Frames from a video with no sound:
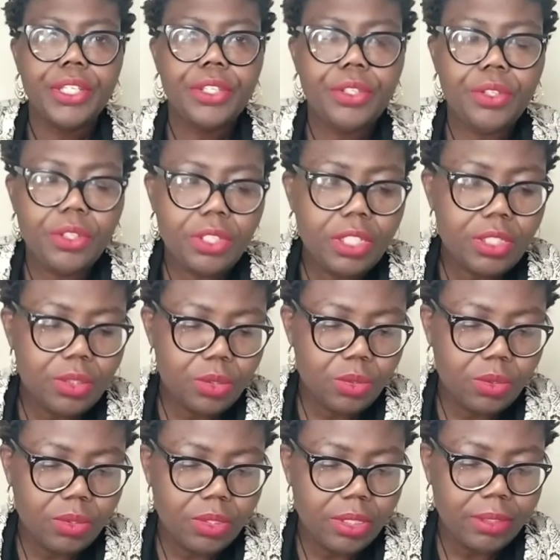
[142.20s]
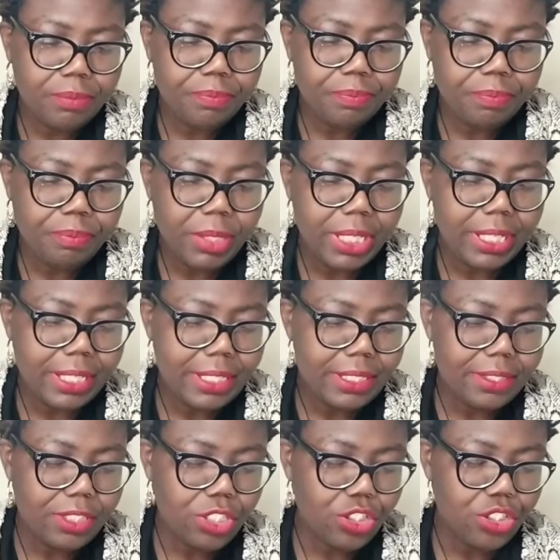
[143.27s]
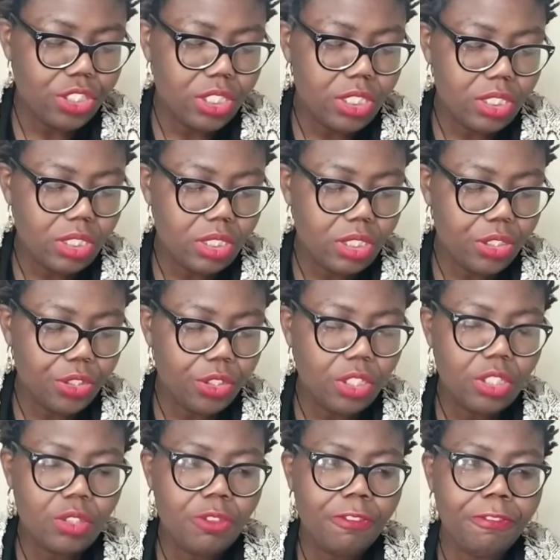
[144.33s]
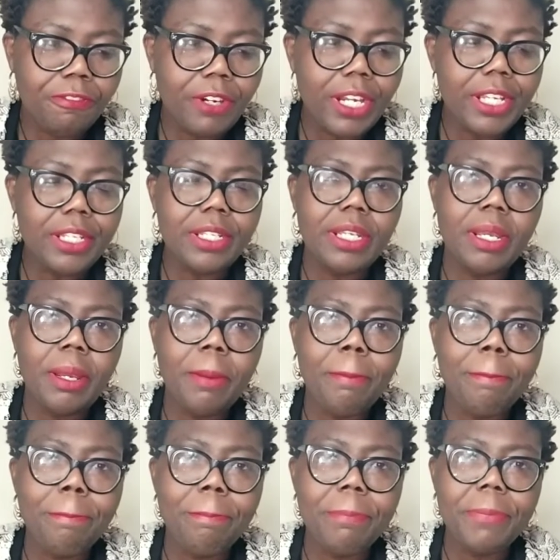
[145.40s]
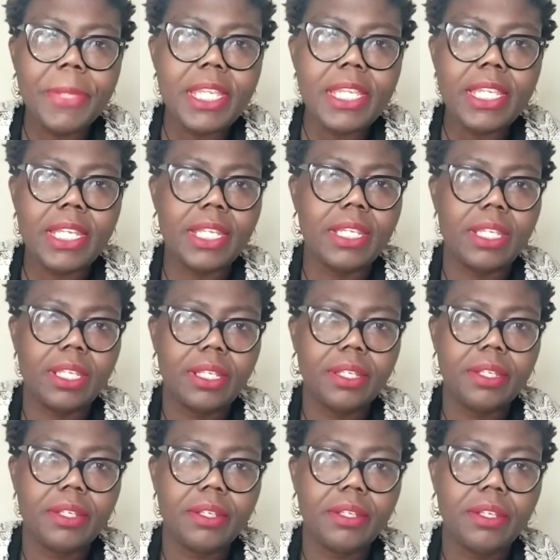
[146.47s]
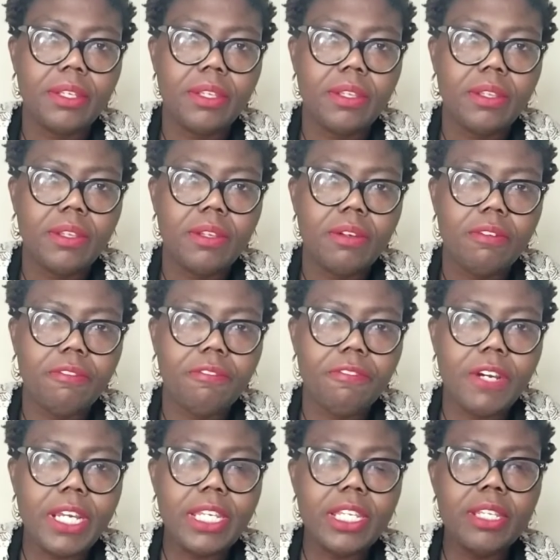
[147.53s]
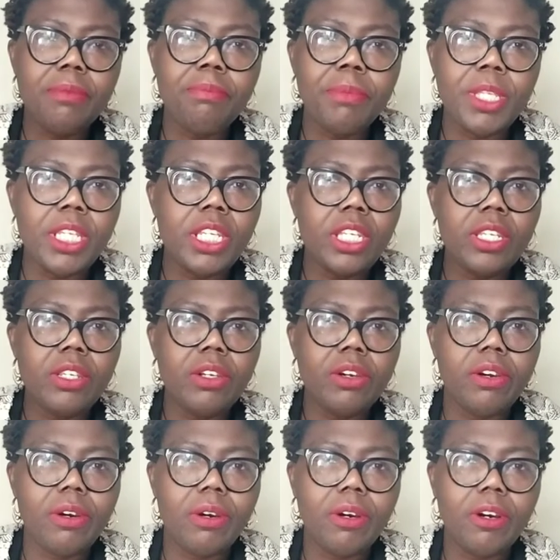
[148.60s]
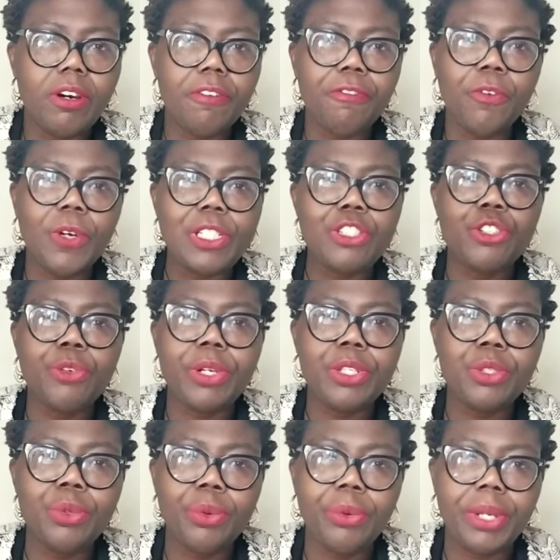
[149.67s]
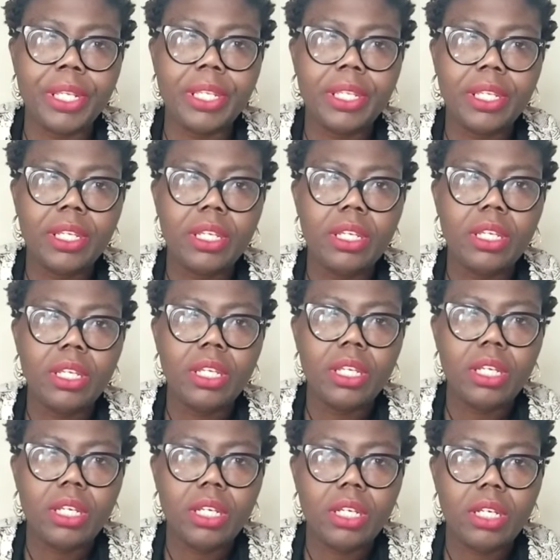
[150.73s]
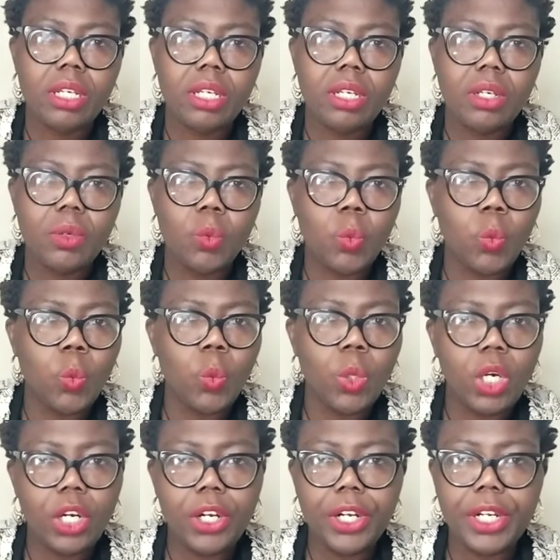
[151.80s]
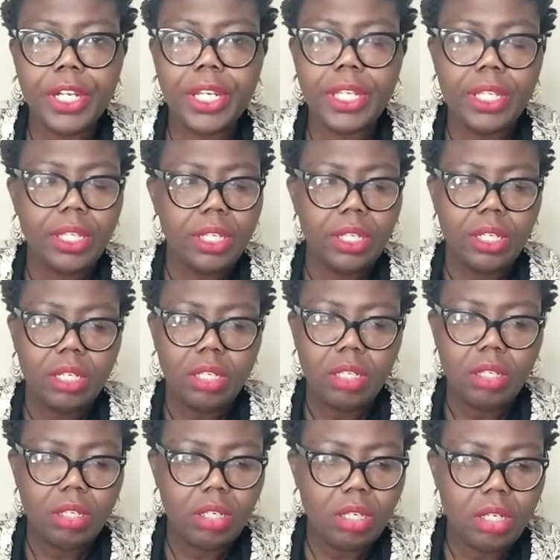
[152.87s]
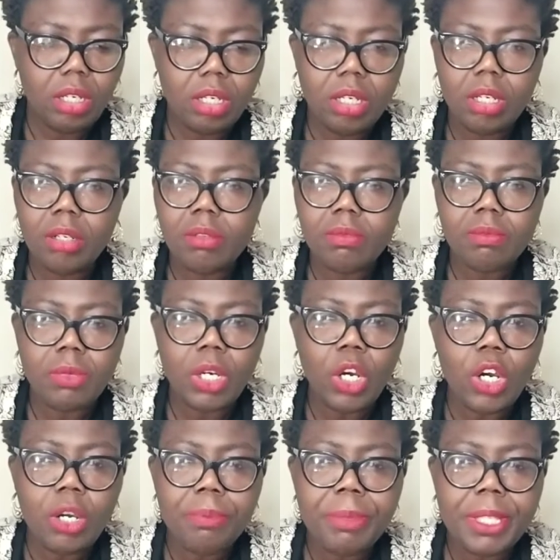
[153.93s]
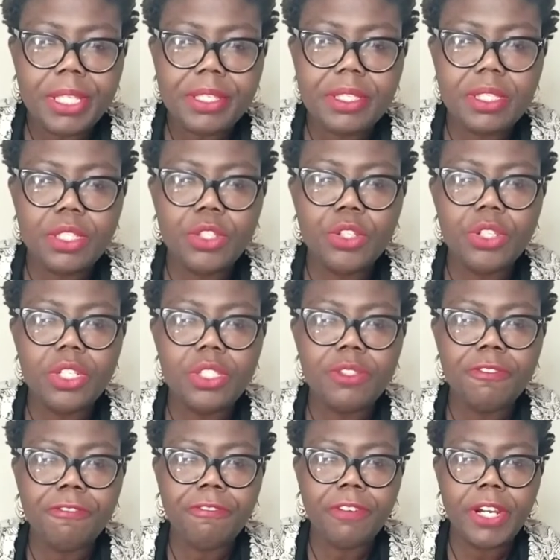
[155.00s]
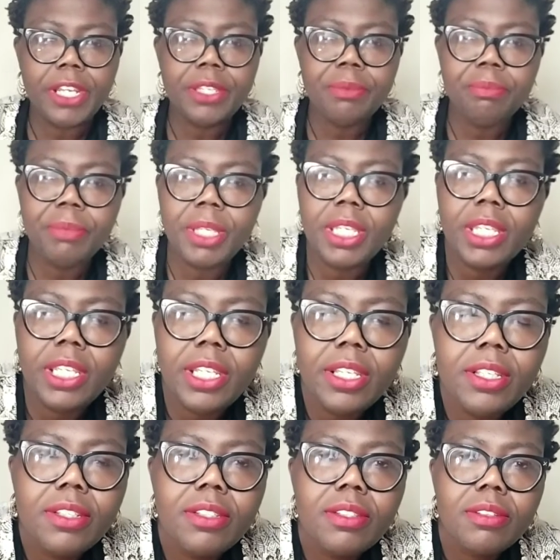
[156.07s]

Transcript: you need to um, make a decision you need to find meaning finding meaning of what you are doing work um, hobbies. You need to find meaning.